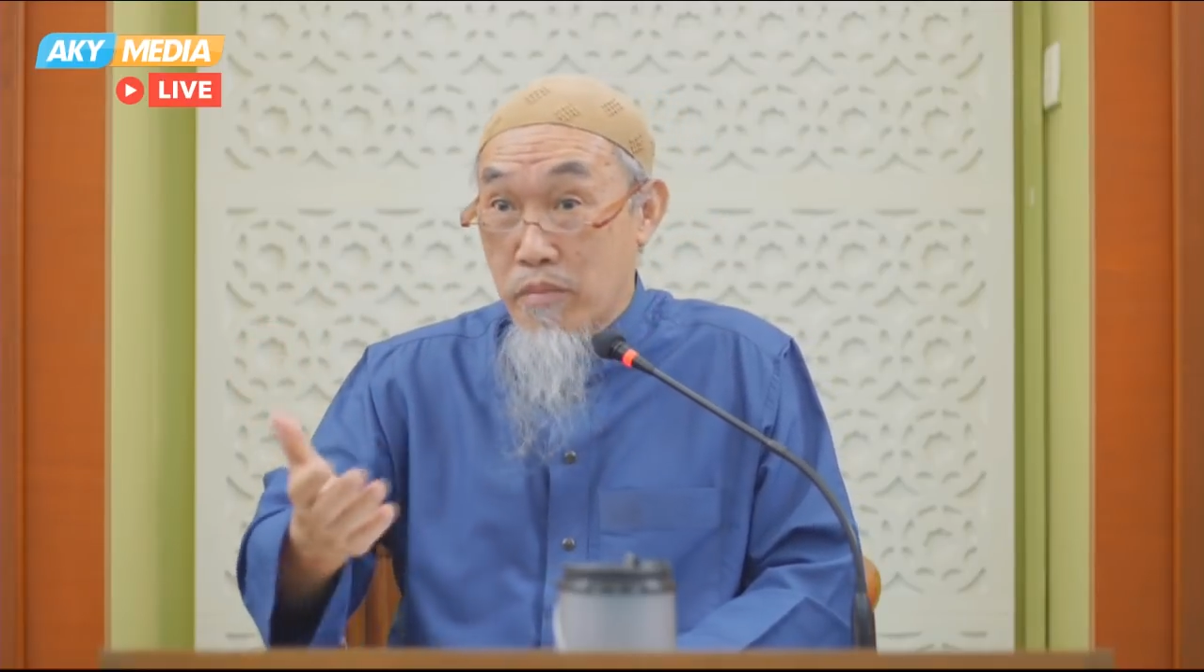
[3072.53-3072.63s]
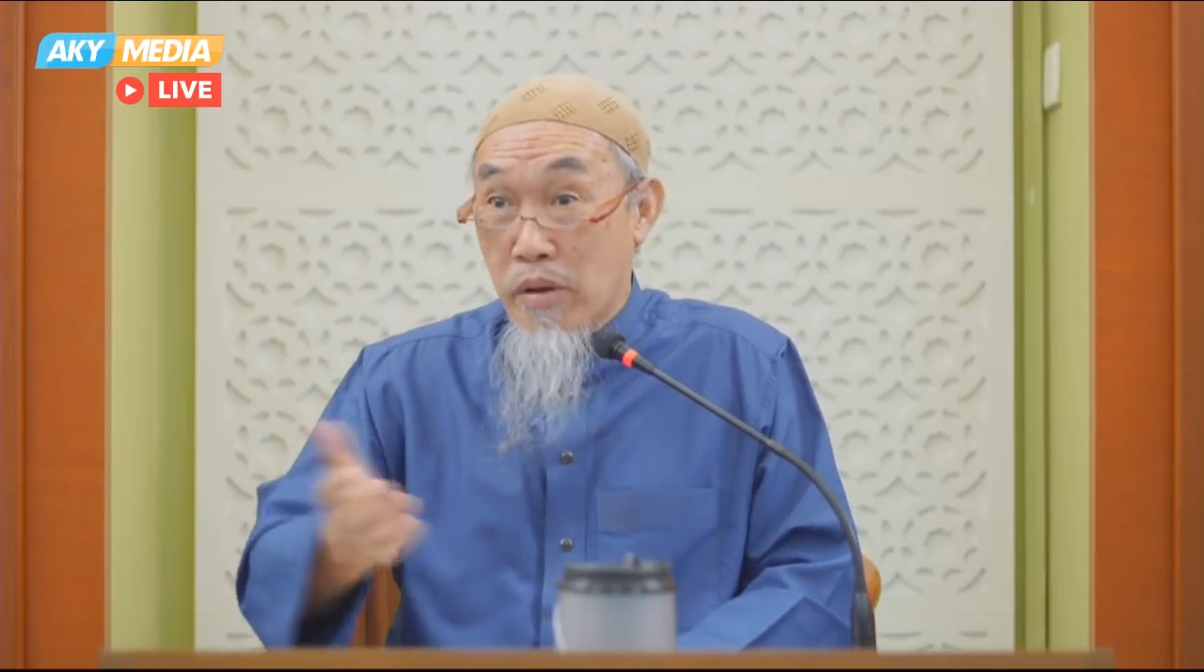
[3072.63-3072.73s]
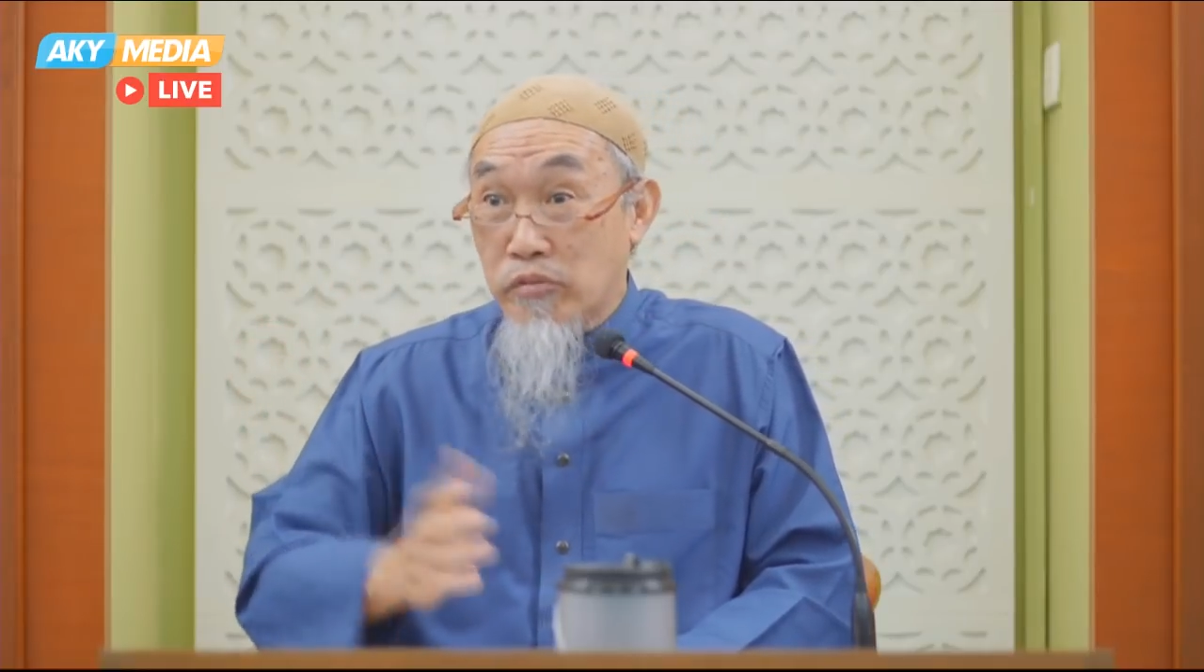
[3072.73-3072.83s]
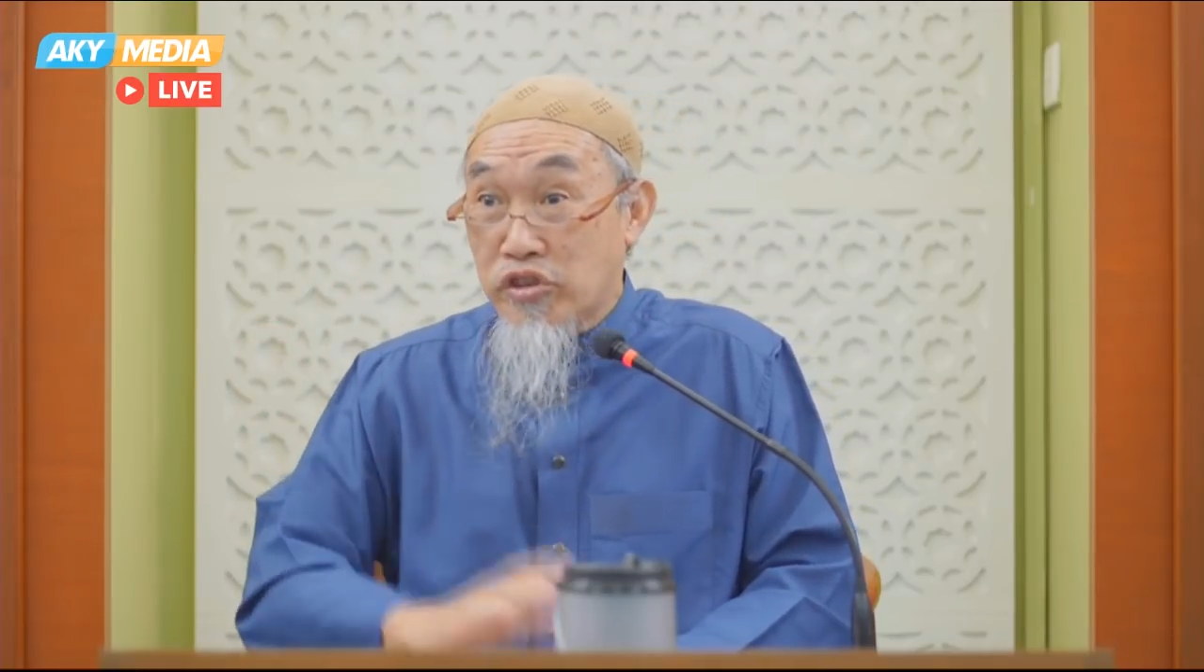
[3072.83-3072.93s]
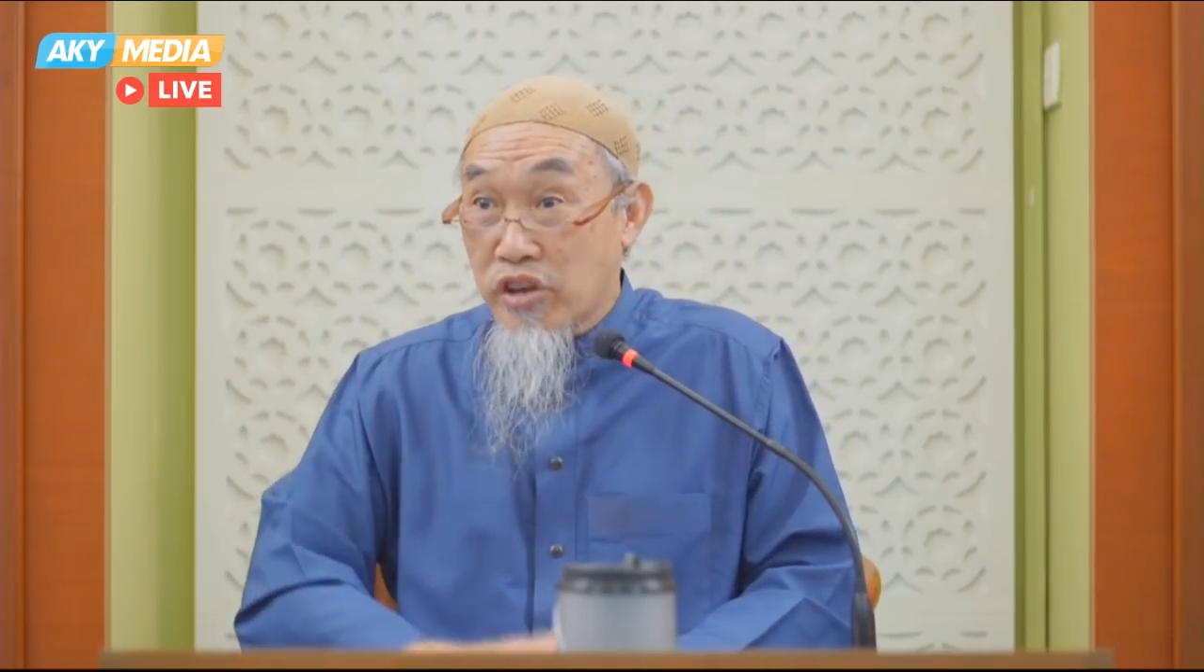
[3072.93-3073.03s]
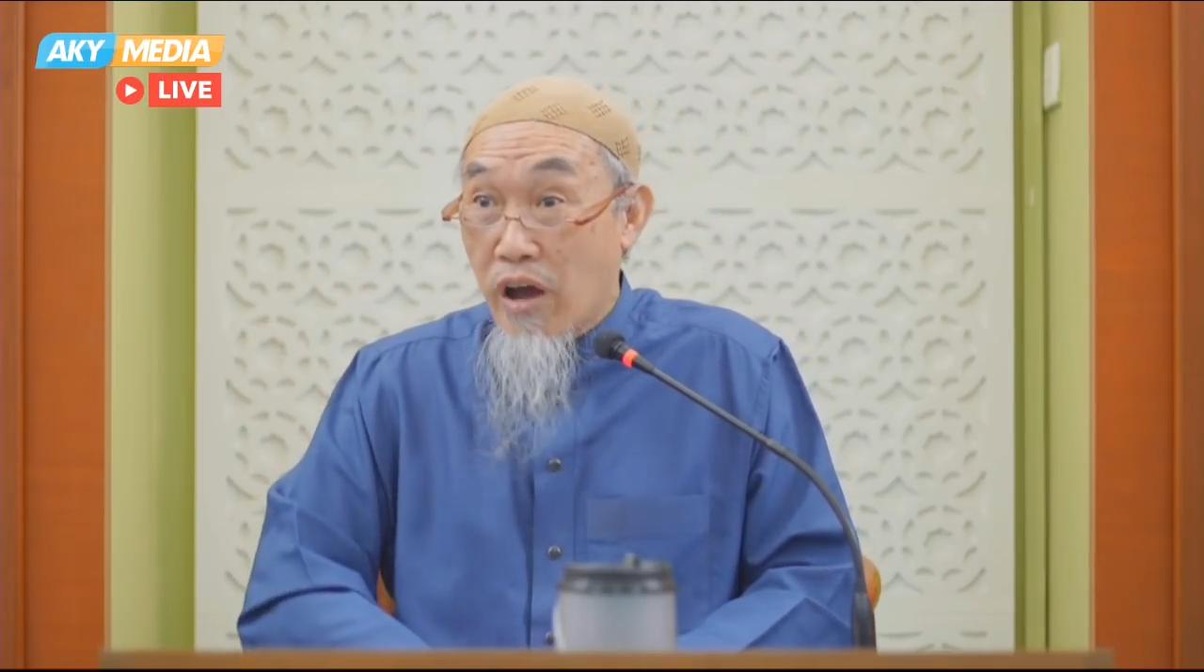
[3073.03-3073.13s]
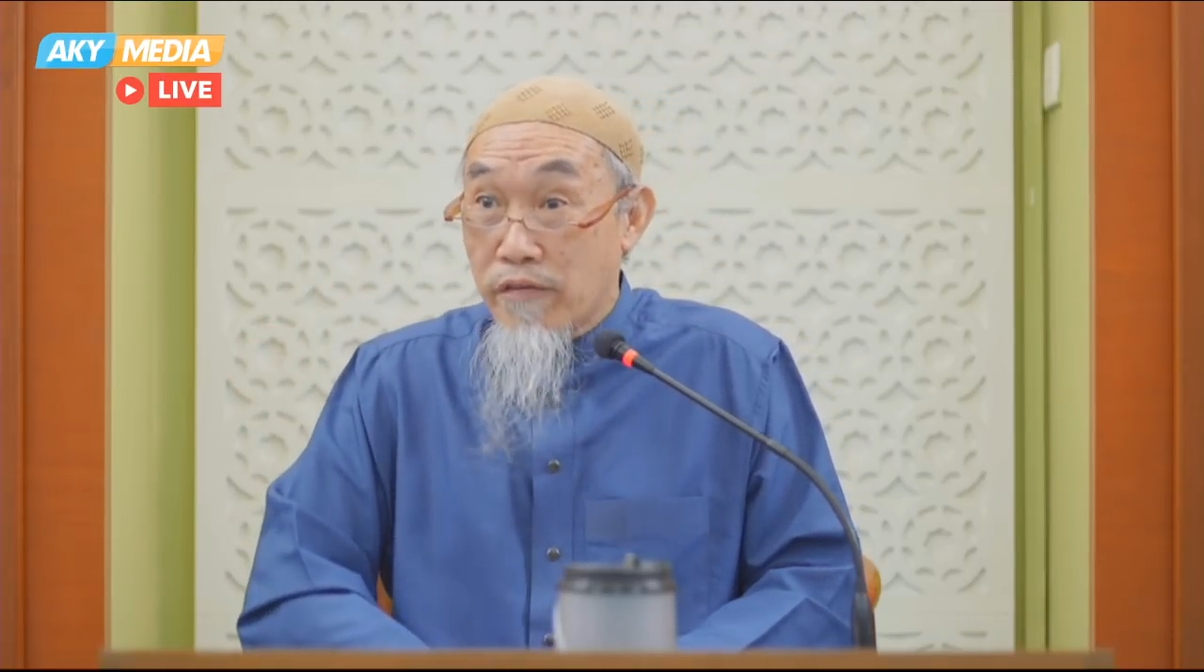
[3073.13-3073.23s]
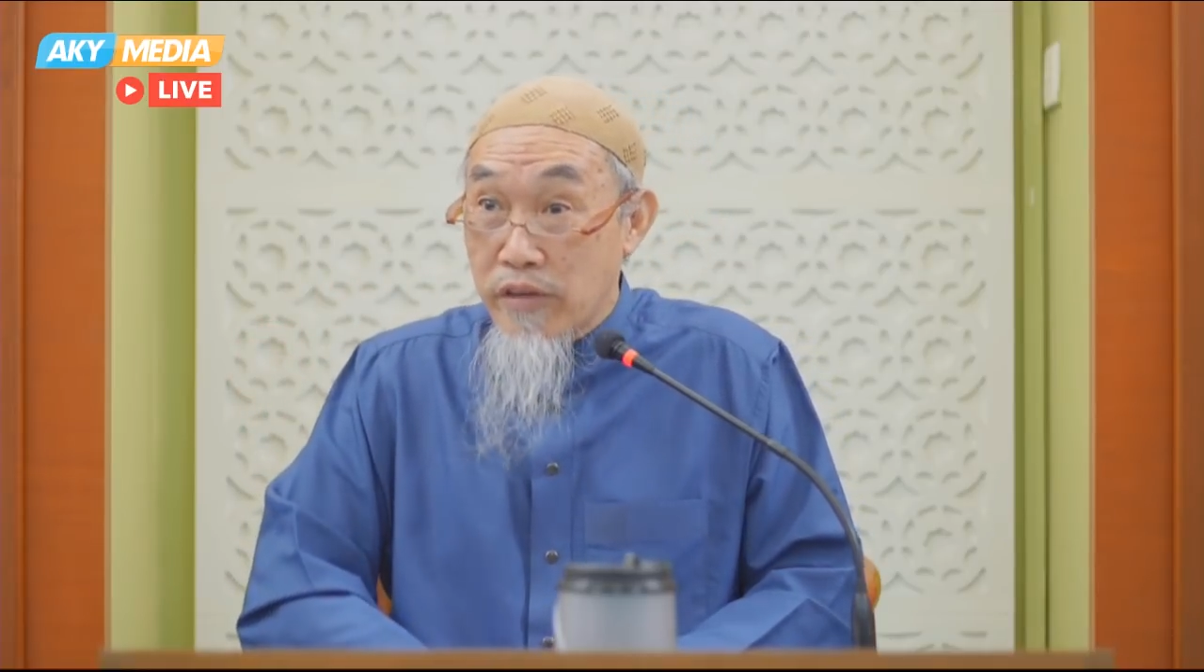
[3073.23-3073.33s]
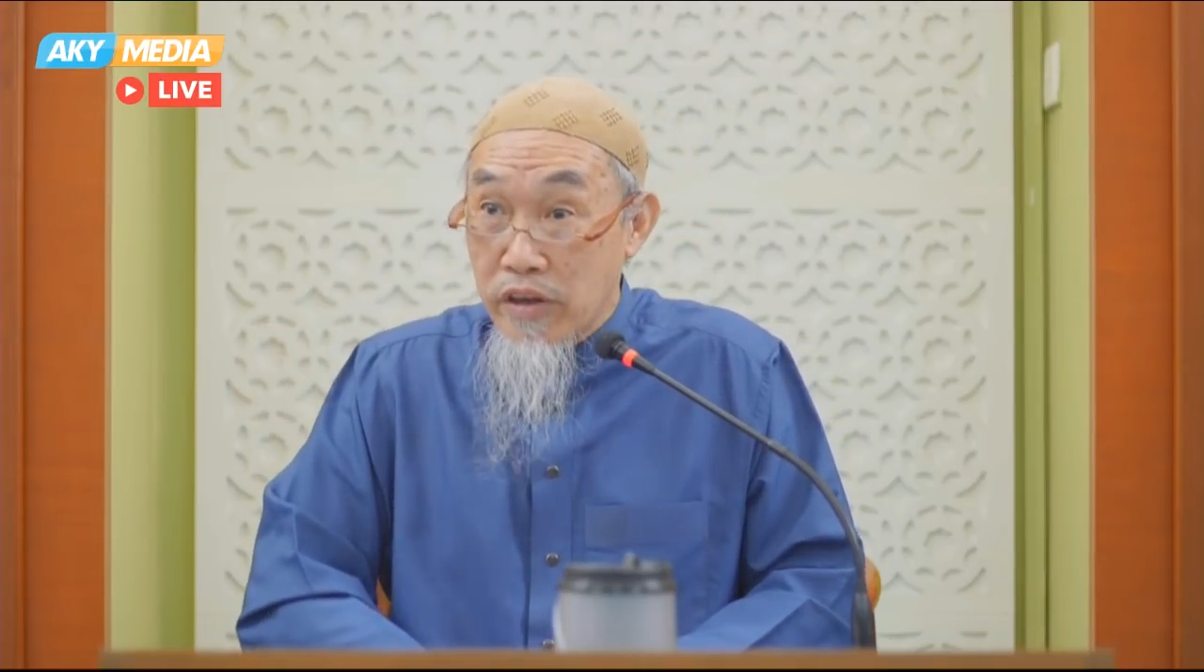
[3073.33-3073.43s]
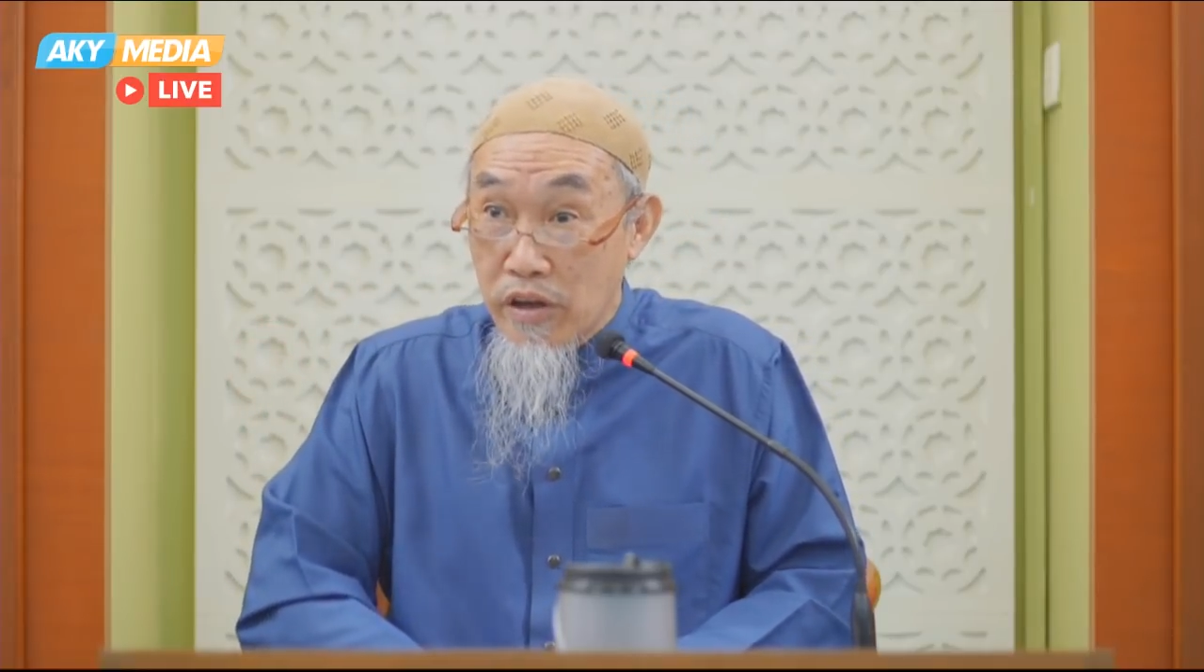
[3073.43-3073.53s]
Imam
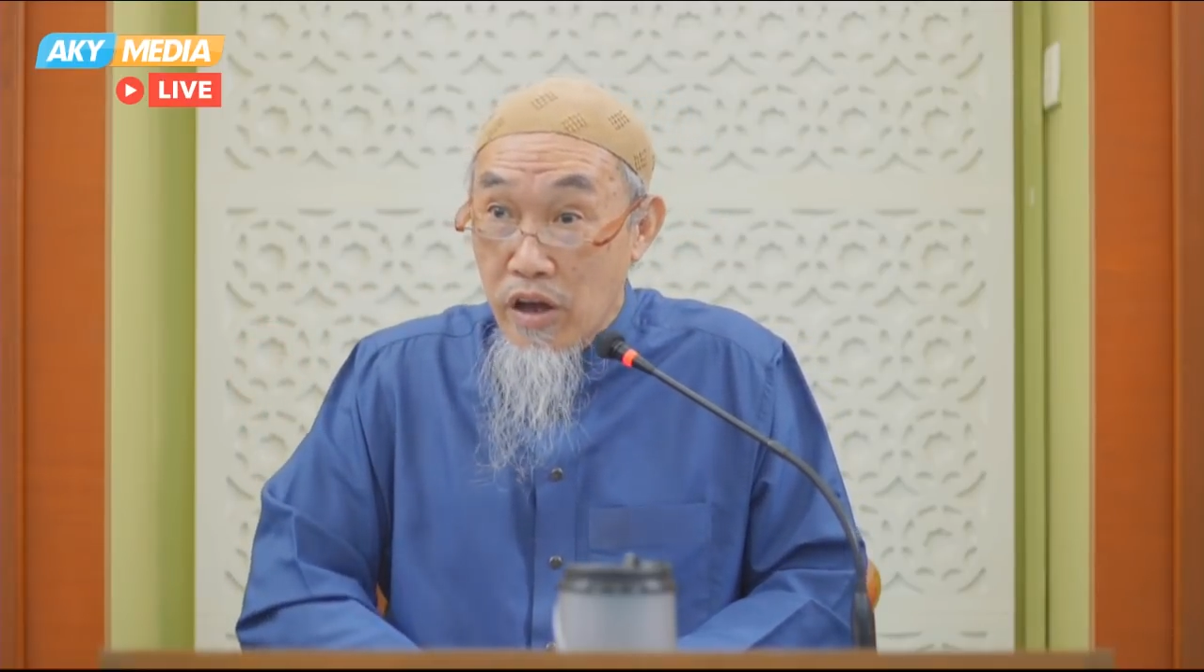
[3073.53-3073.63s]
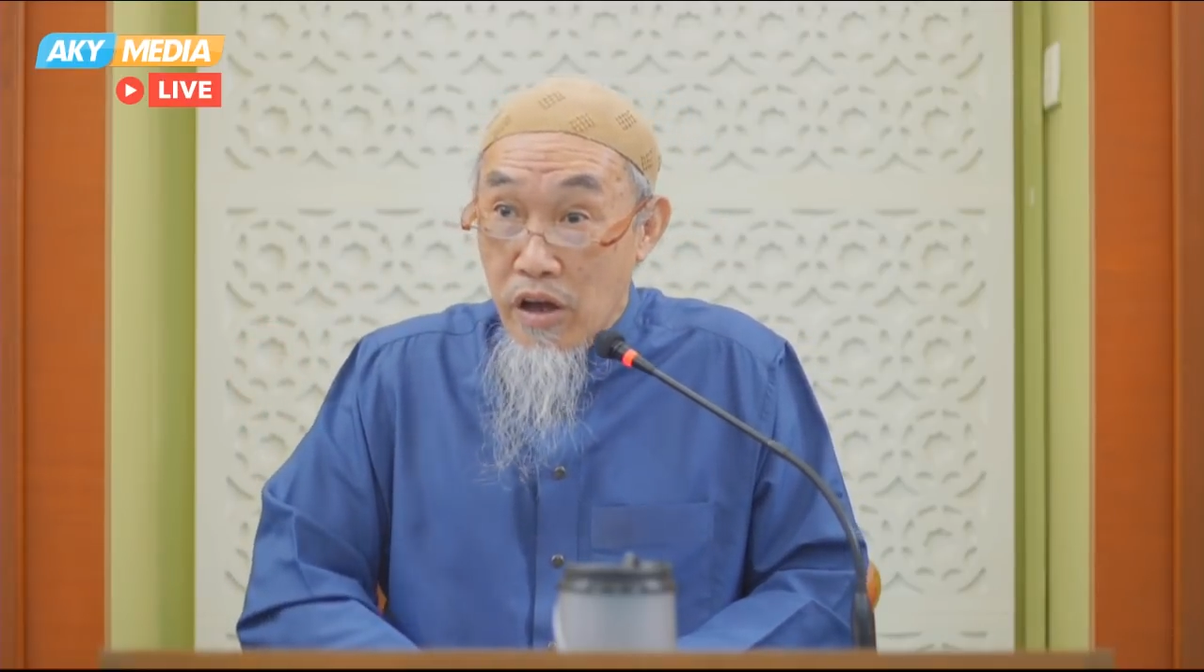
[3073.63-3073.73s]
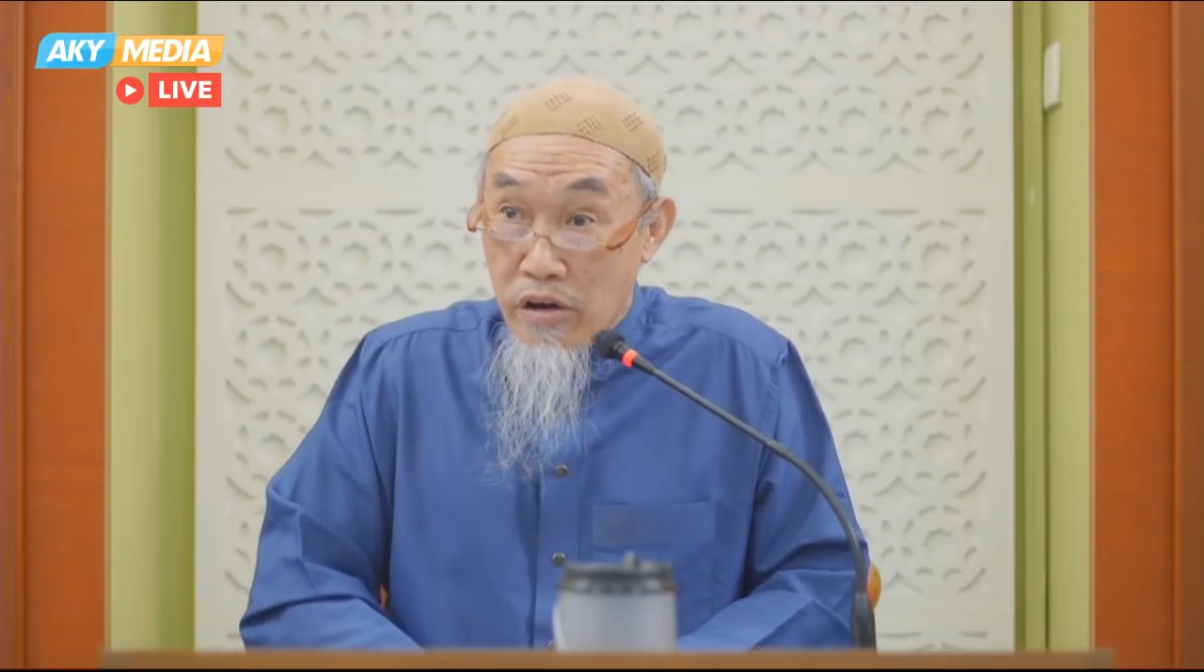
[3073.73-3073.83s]
Shafi'i,